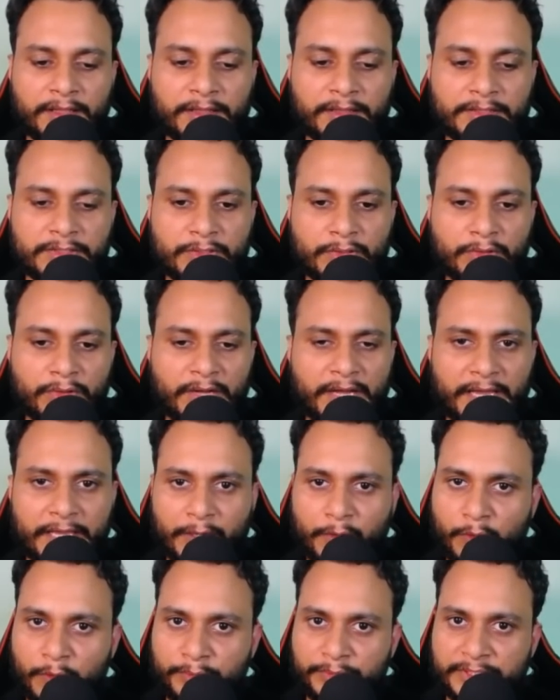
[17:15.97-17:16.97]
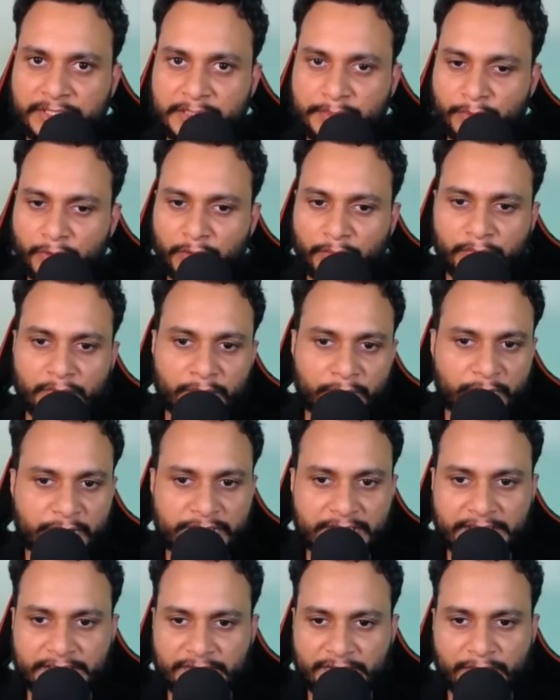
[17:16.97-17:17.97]
So I hope this problem was
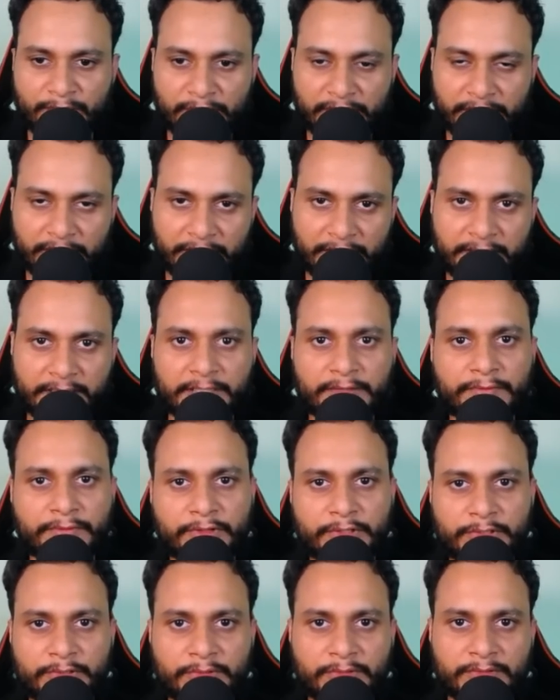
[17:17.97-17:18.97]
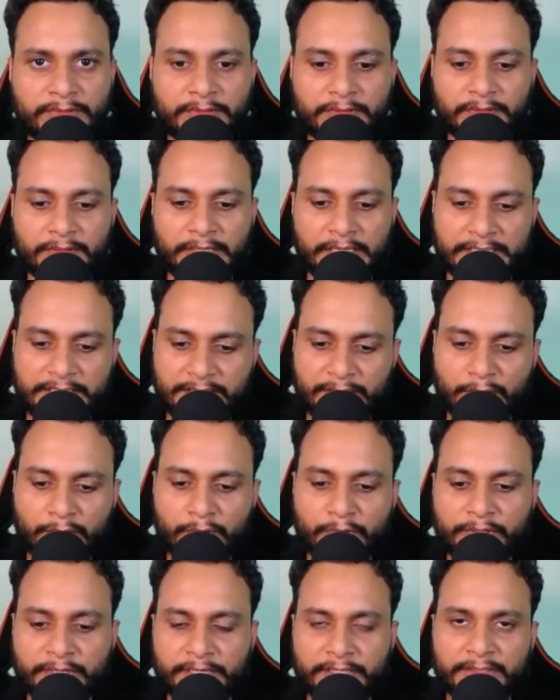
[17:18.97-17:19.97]
extremely clear for you. Let's now
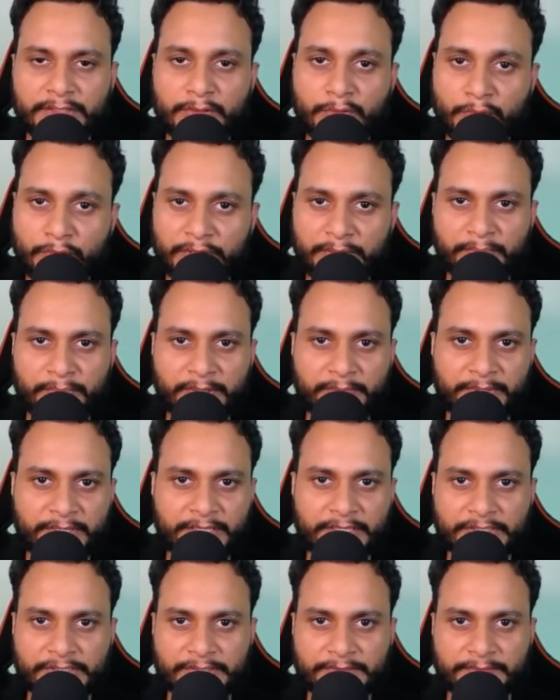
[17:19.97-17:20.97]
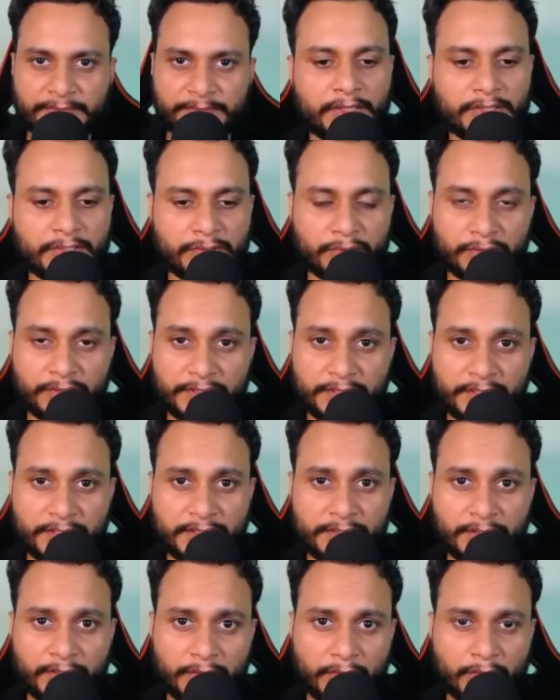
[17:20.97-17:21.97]
look at the code implementation. So this
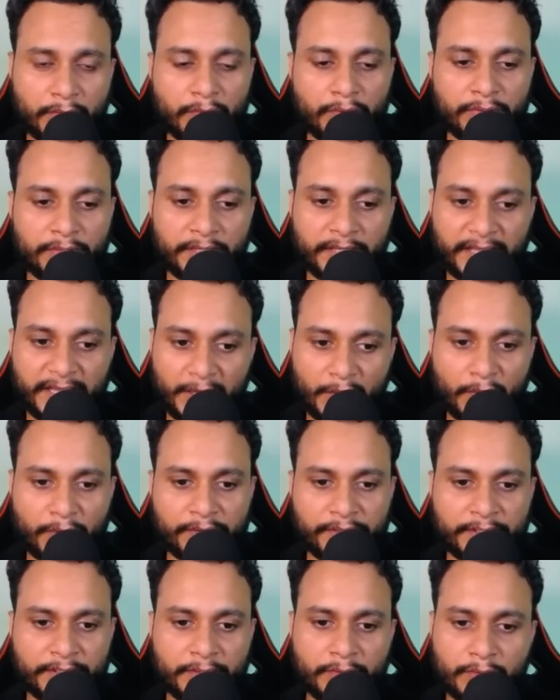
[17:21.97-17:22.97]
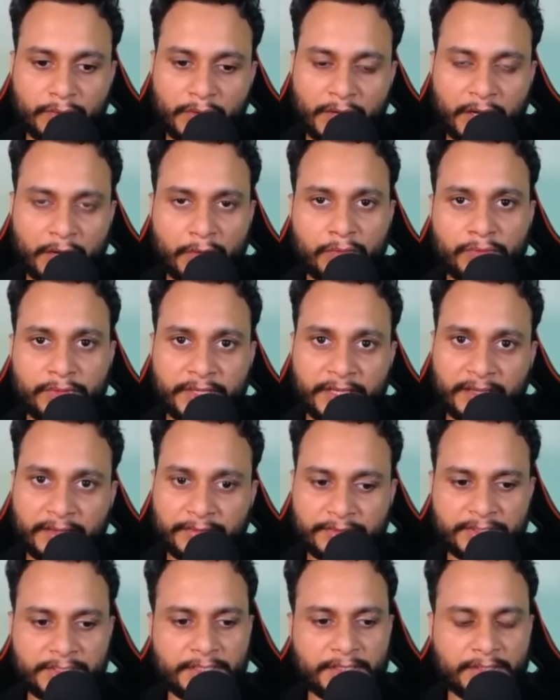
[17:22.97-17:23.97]
is the code according to how we
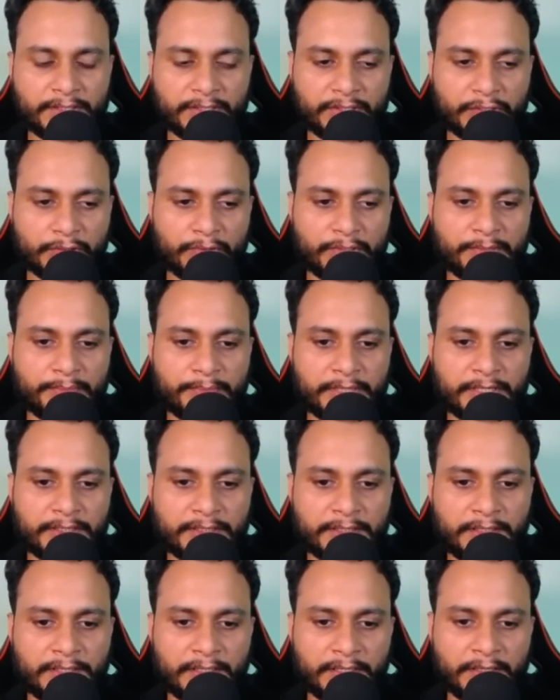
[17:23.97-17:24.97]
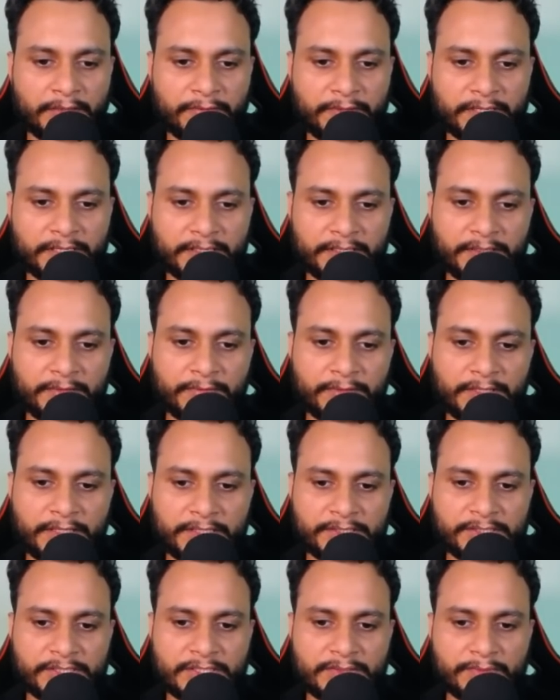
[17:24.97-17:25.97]
have seen the theory part. We are given
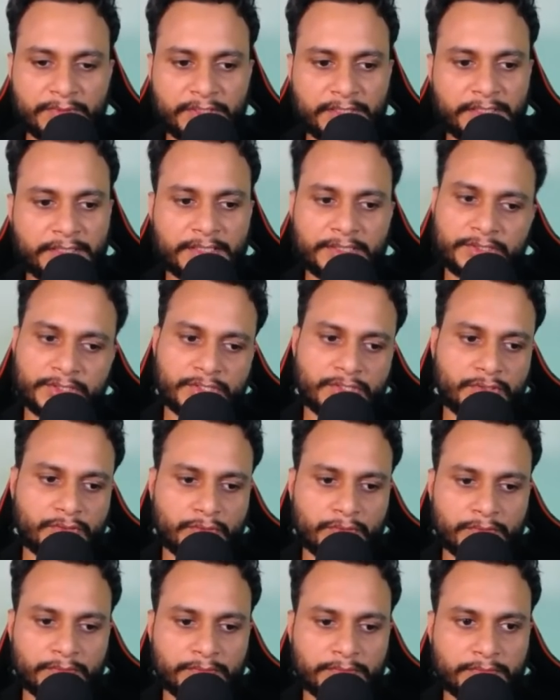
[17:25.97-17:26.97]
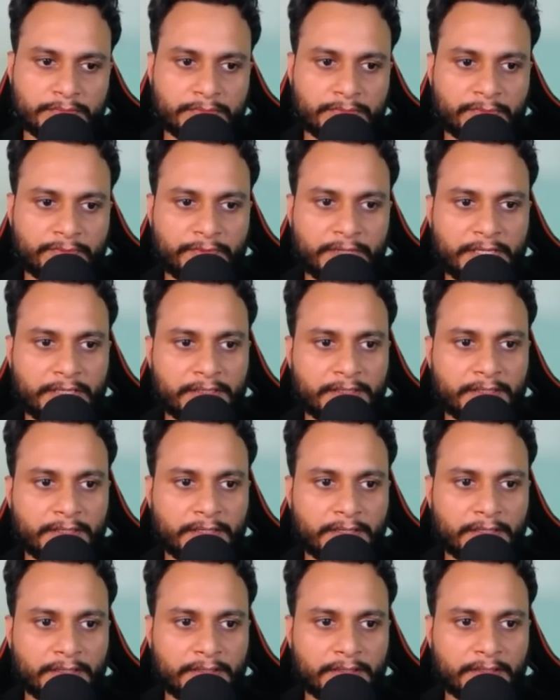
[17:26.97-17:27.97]
edges 1 and edges 2. Fine.
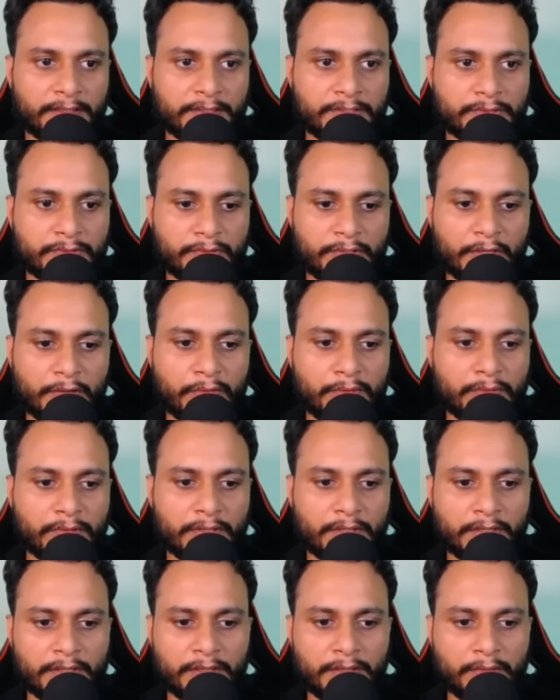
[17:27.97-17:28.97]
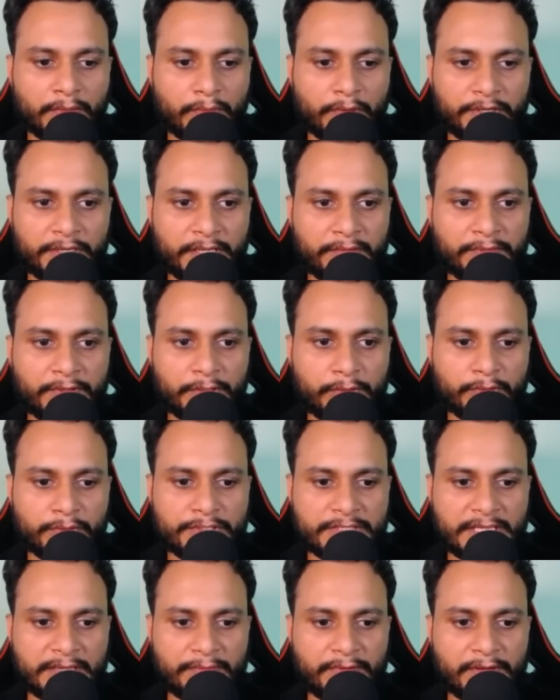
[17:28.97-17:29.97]
So now what I will do
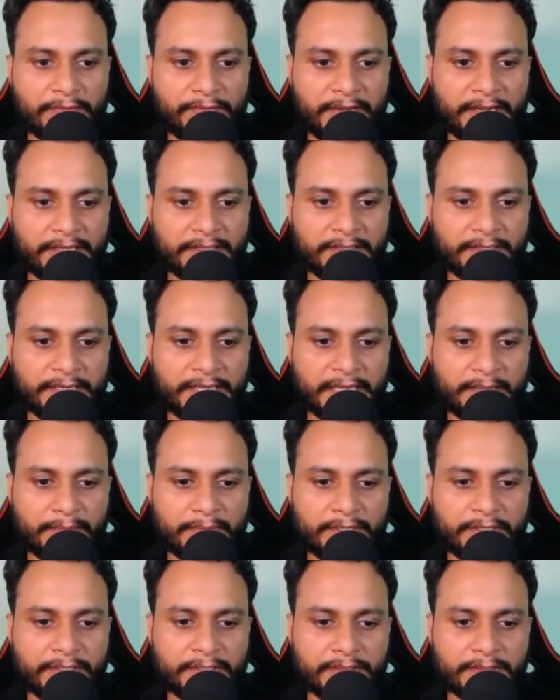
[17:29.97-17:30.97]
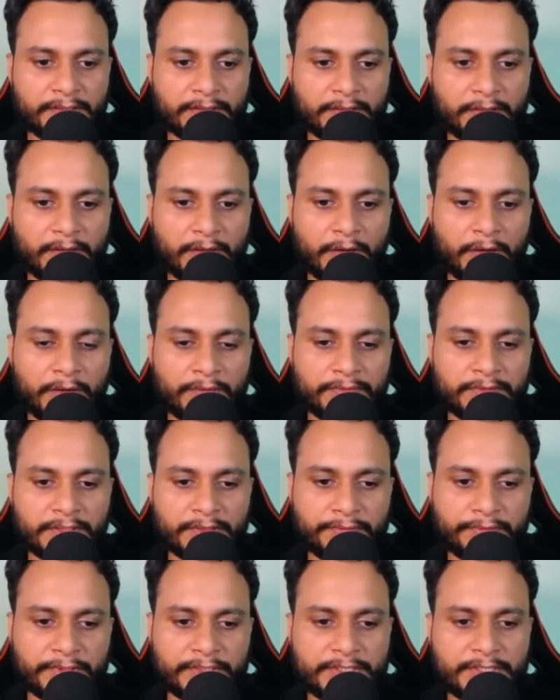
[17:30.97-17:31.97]
is I will find the diameter of
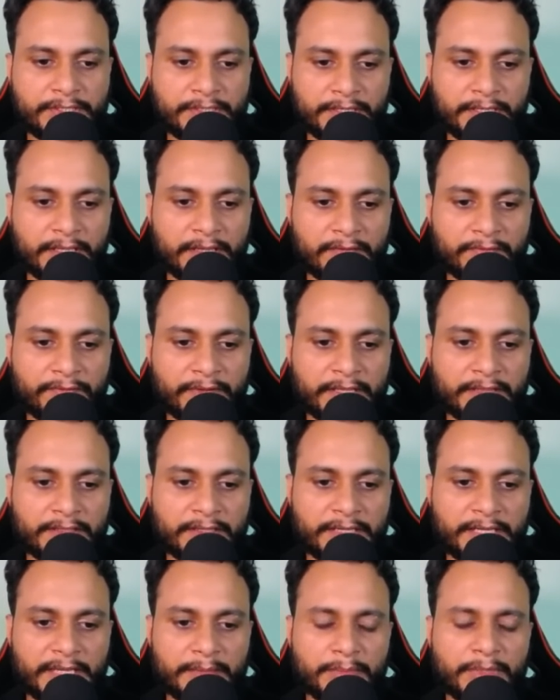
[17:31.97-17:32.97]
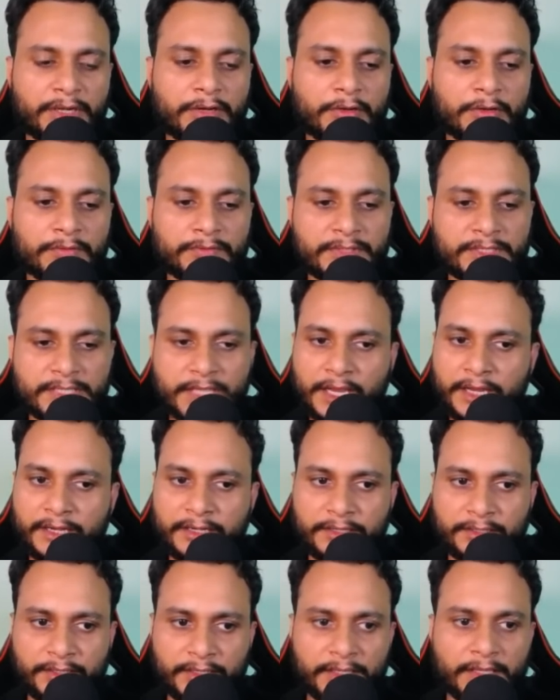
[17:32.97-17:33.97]
the first tree and find the diameter of the
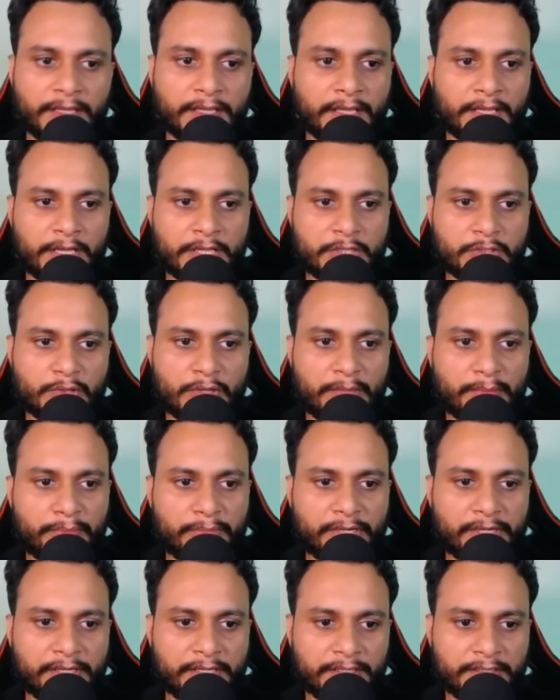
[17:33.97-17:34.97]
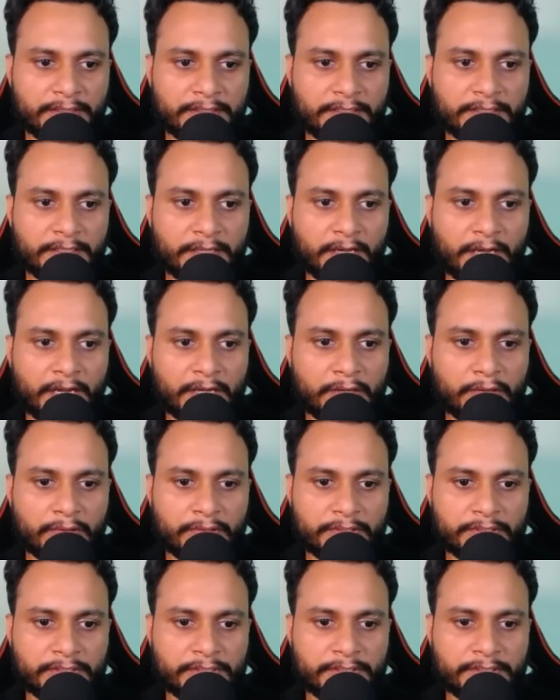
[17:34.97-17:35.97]
second tree. So I'm building the
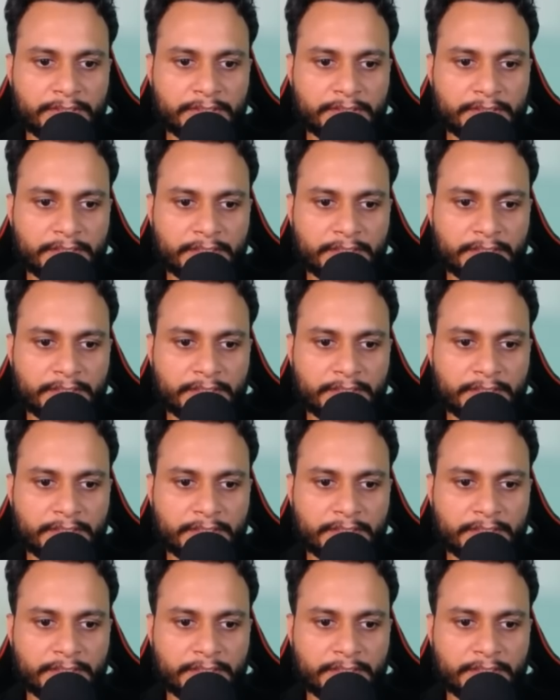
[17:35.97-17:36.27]
unordered